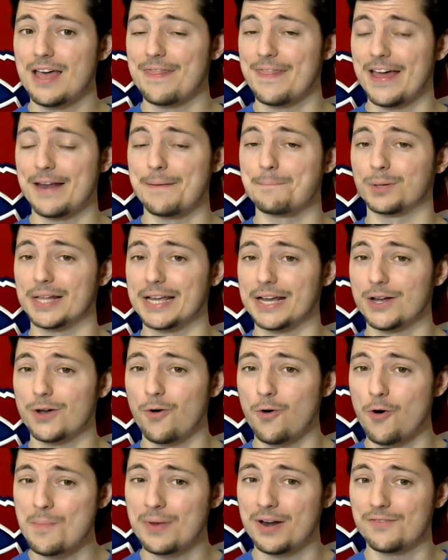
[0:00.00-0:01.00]
Then Blake
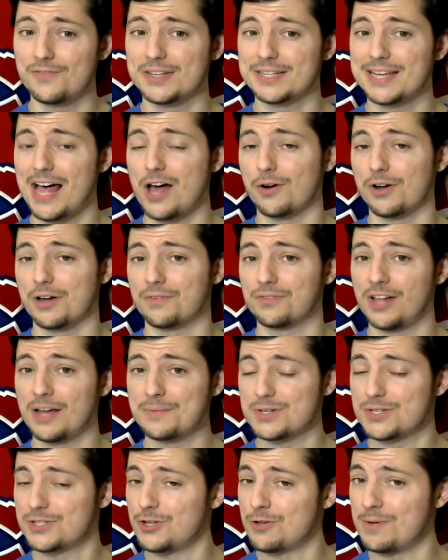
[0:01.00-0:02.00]
Coleman of the Calgary Flames,
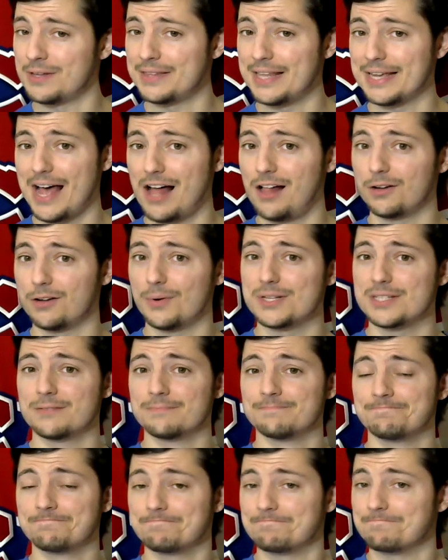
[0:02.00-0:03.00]
assuming that Calgary's
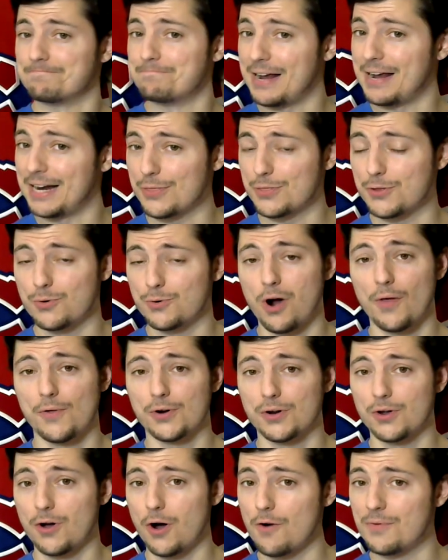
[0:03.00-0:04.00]
made it through all
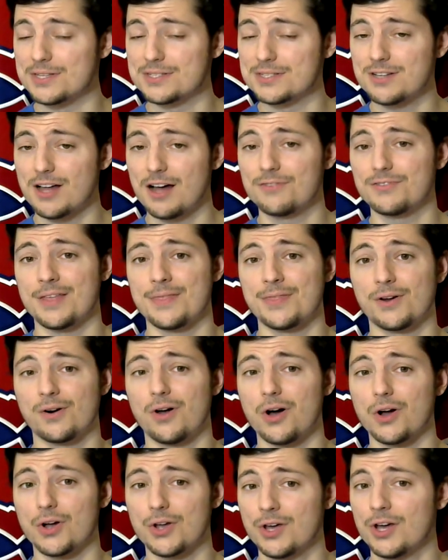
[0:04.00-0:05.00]
their COVID stuff and they're
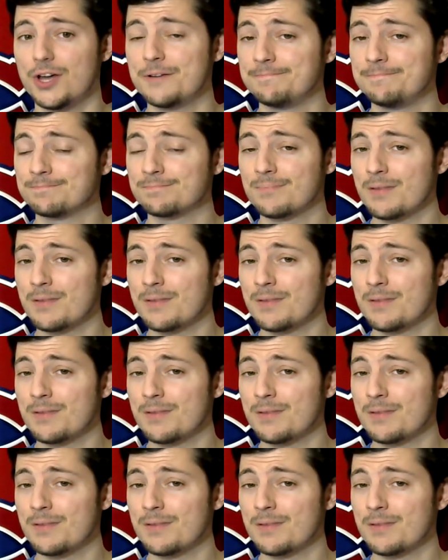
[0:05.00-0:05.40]
all good.